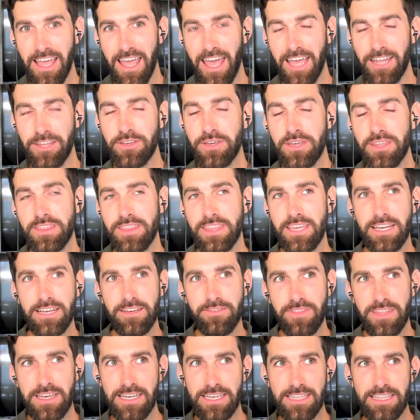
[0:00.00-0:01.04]
And you can think
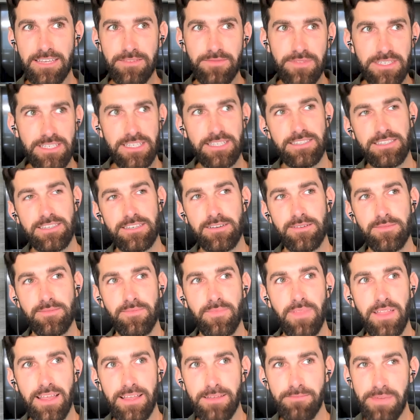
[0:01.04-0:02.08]
of the lymph
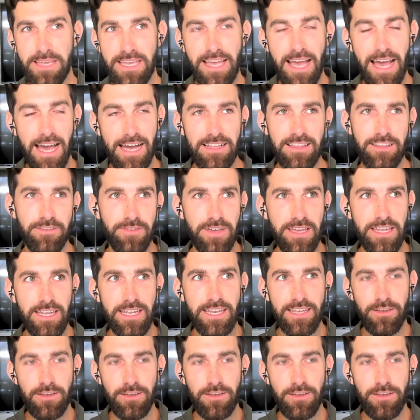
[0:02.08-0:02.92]
system being activated.